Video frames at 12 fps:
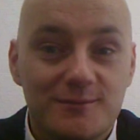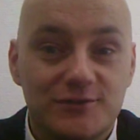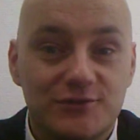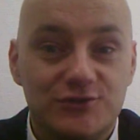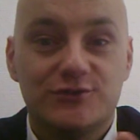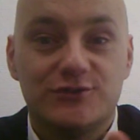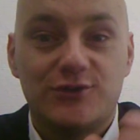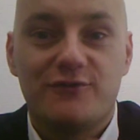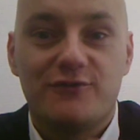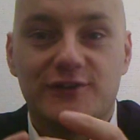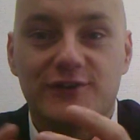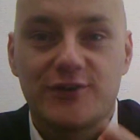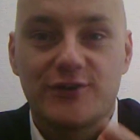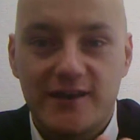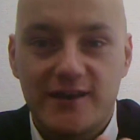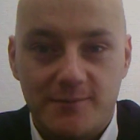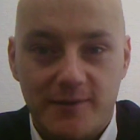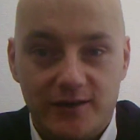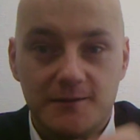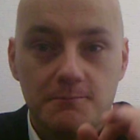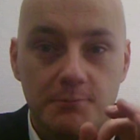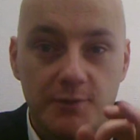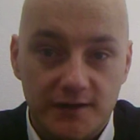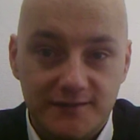The students don't feel great about it,
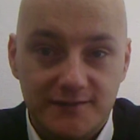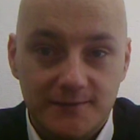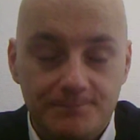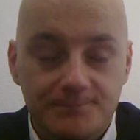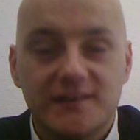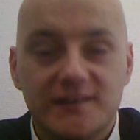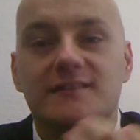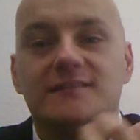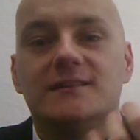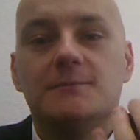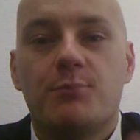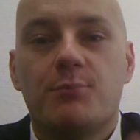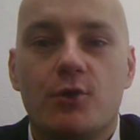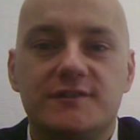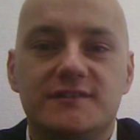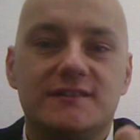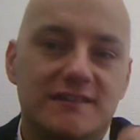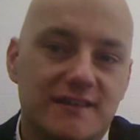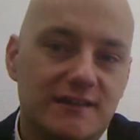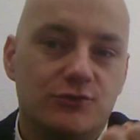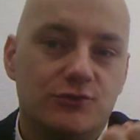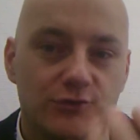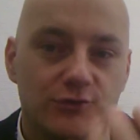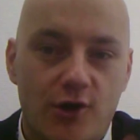but it's an important thing
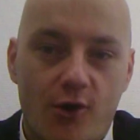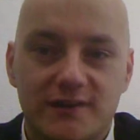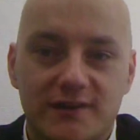to know.